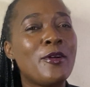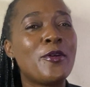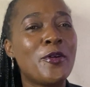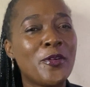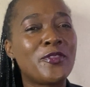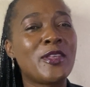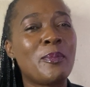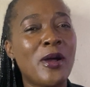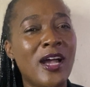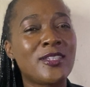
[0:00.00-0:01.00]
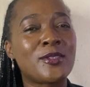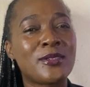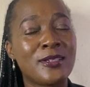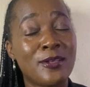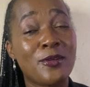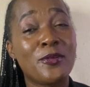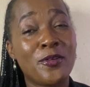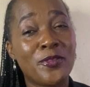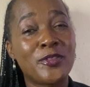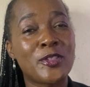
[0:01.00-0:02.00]
of the parts
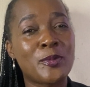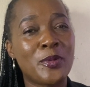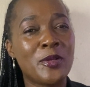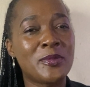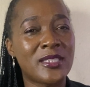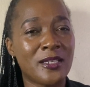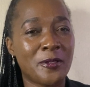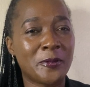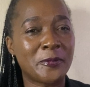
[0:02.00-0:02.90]
of the sperm cell.